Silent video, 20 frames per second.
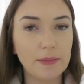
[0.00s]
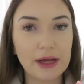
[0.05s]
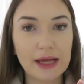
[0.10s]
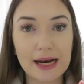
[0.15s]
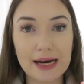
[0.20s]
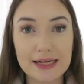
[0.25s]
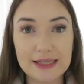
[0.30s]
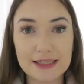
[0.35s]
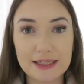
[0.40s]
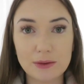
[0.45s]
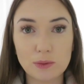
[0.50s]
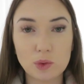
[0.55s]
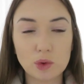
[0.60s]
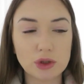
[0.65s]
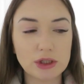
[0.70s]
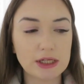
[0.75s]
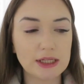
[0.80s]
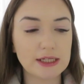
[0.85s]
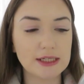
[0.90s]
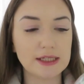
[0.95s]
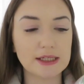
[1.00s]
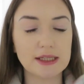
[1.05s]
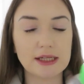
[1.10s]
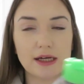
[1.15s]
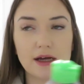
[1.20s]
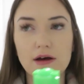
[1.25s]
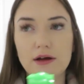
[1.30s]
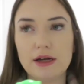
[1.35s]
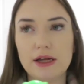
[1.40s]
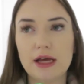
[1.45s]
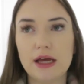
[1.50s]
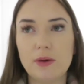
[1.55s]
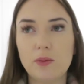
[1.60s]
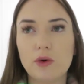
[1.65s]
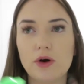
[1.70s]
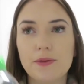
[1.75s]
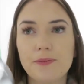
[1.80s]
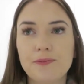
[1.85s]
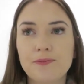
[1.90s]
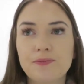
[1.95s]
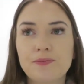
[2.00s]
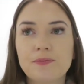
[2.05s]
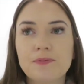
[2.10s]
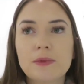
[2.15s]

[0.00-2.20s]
cleansing water. This is the Garnier one.